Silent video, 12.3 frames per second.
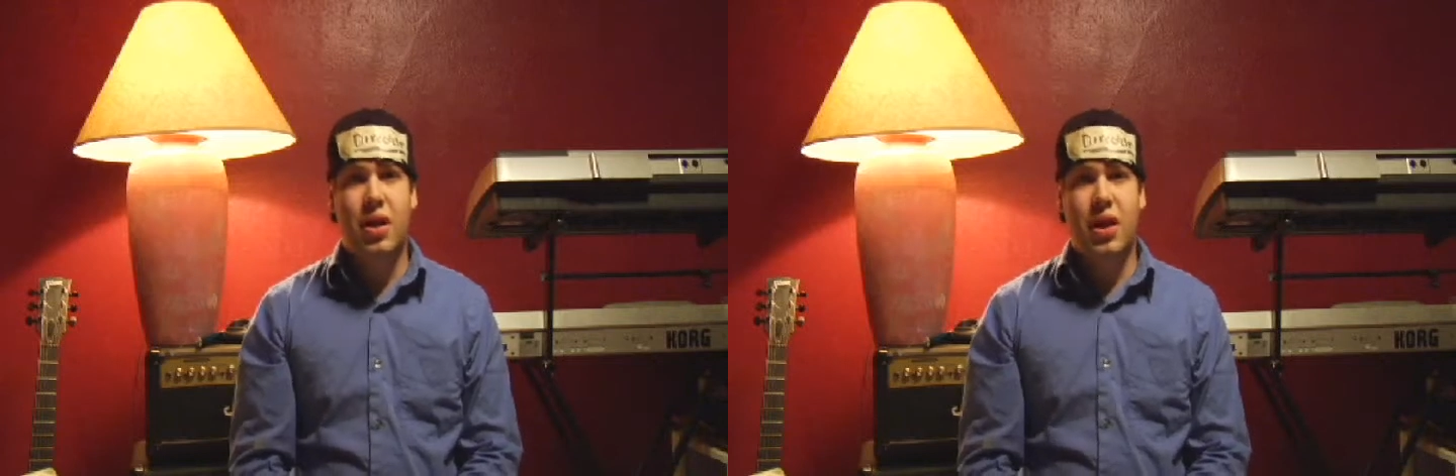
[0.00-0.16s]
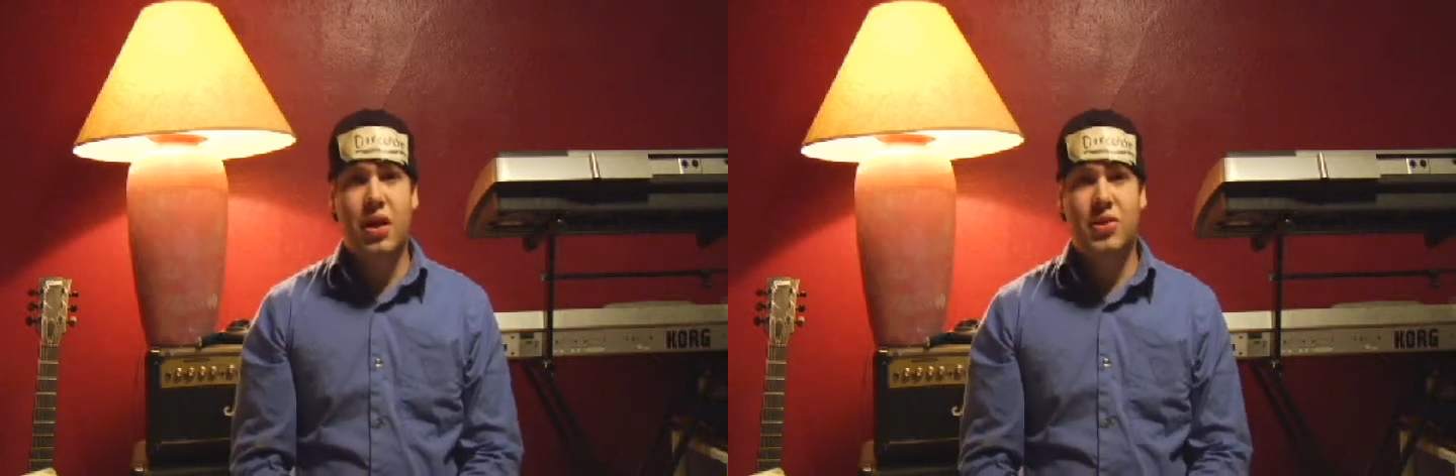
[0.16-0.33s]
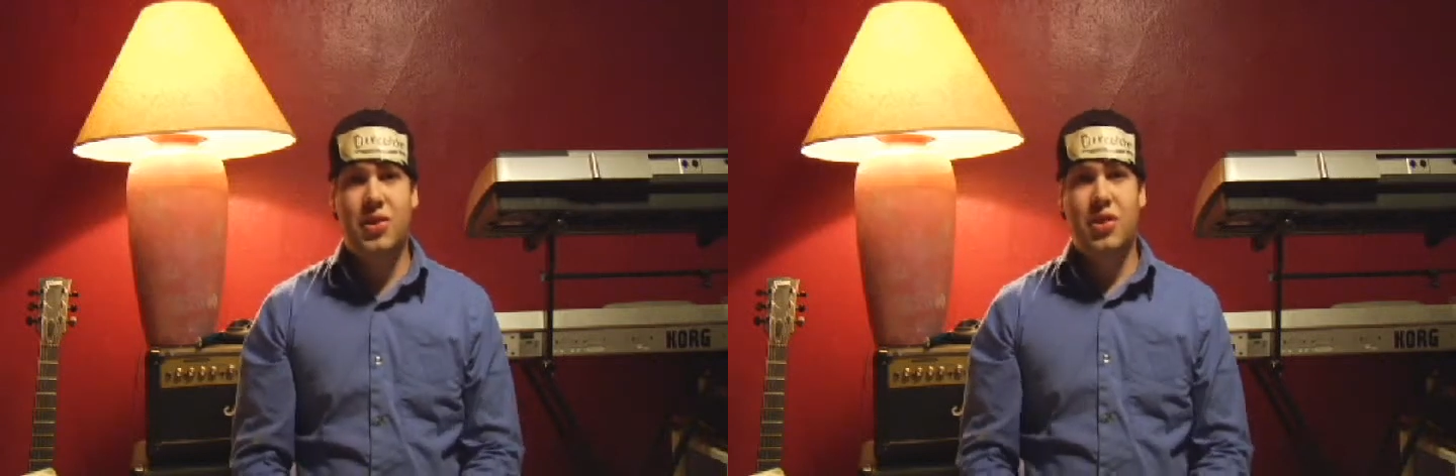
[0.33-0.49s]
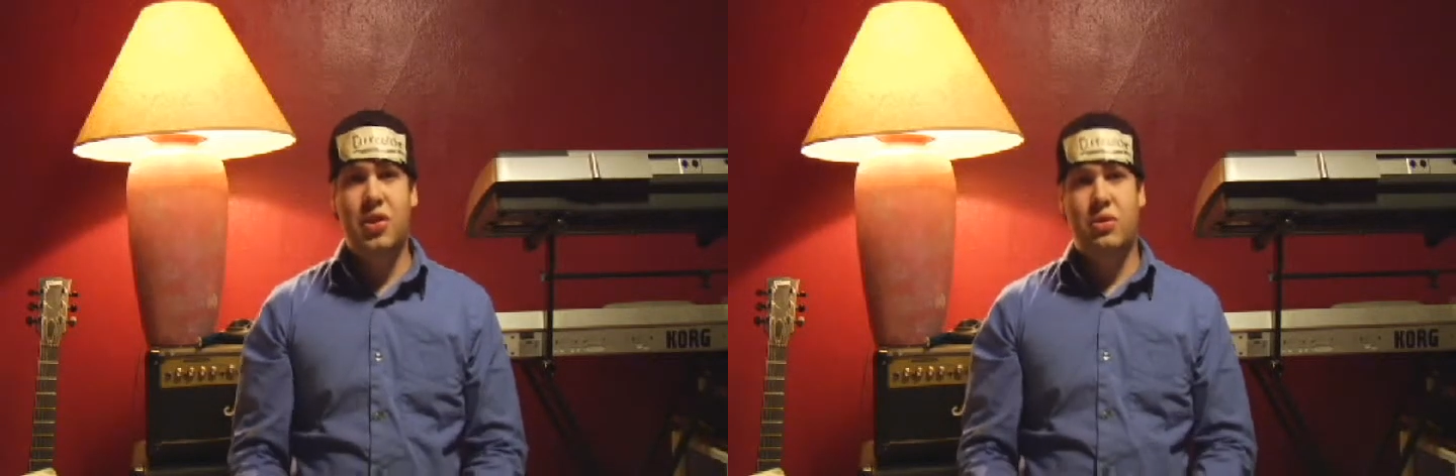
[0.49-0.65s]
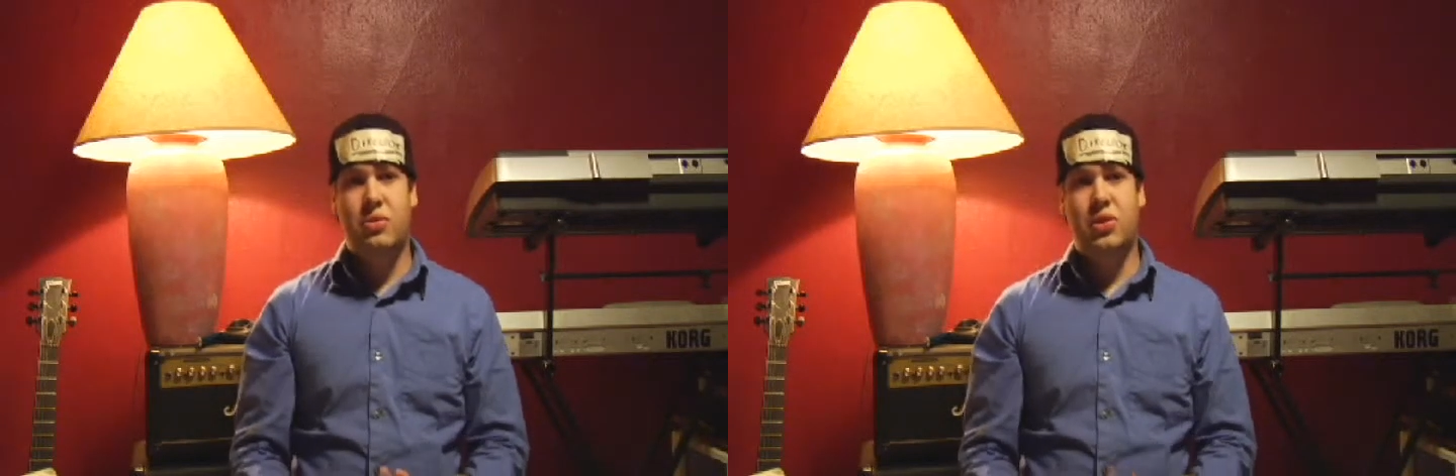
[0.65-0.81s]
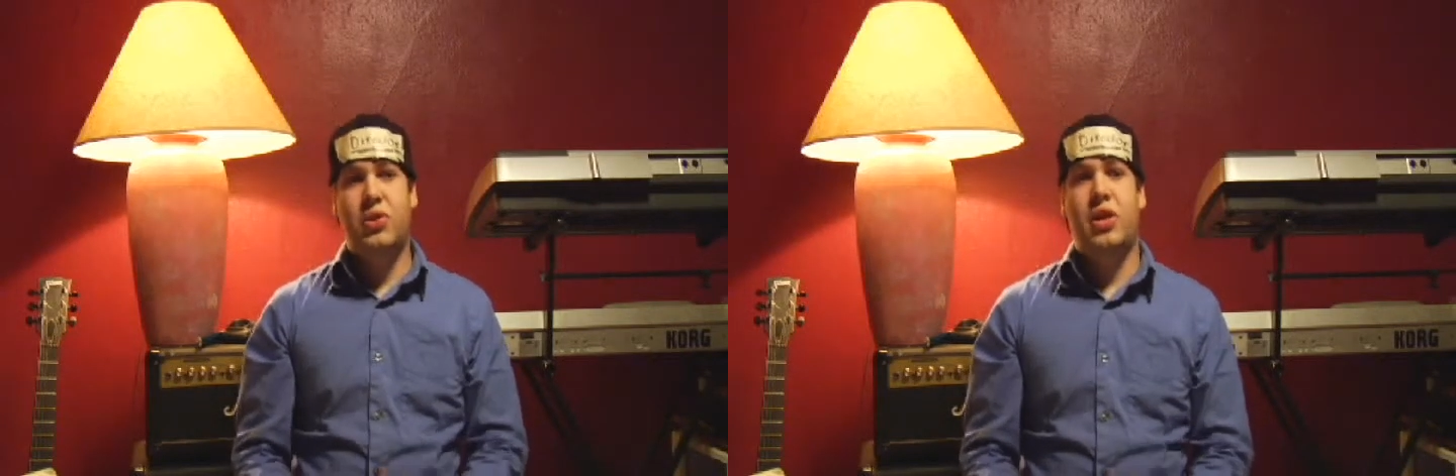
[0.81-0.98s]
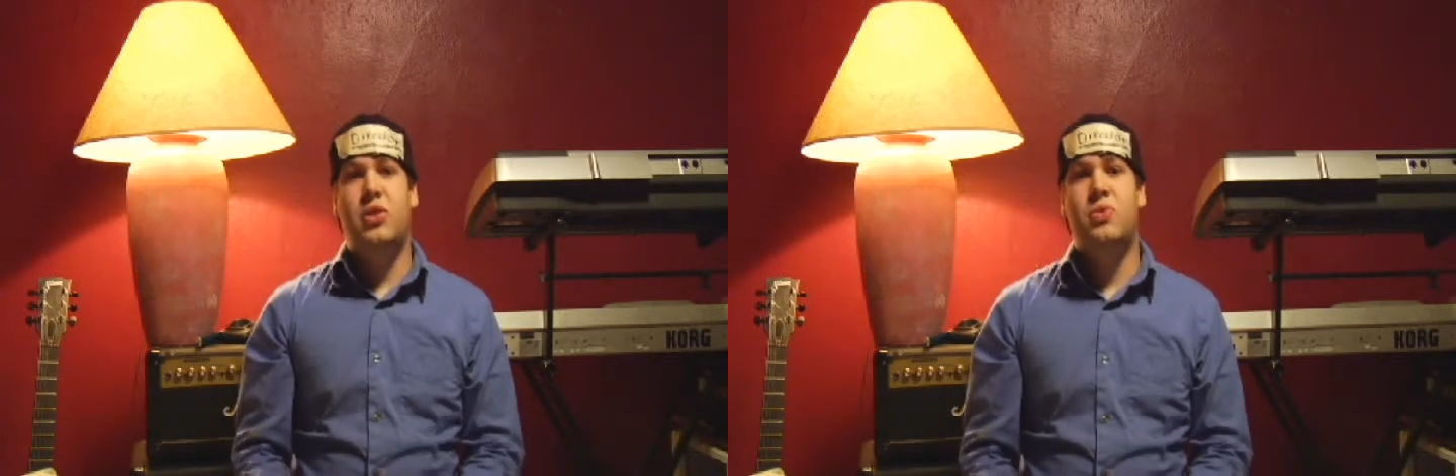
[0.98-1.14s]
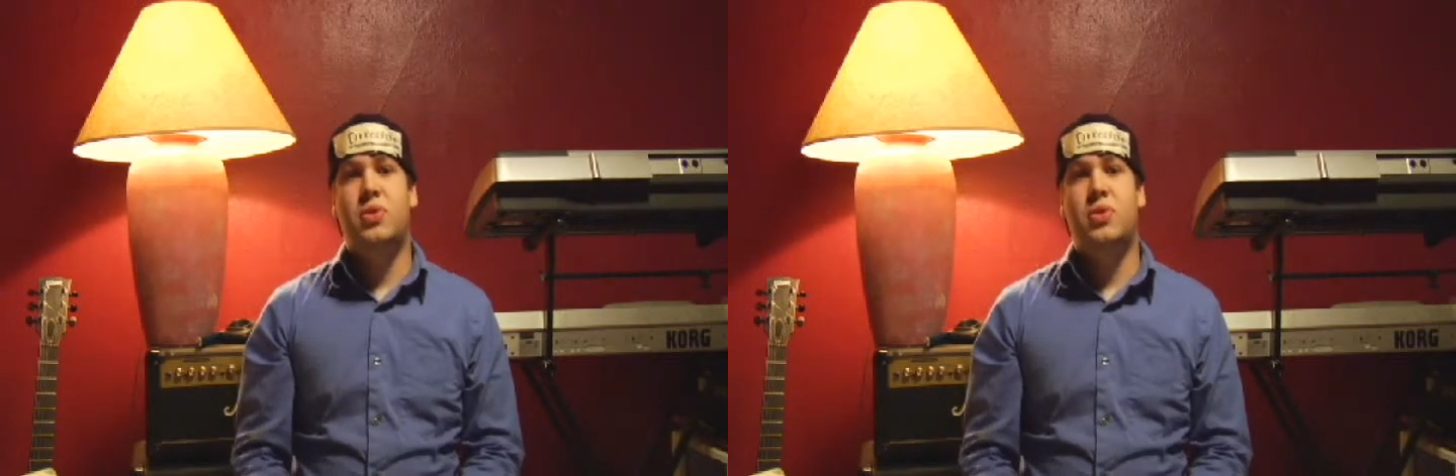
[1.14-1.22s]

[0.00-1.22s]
As a kid, I always liked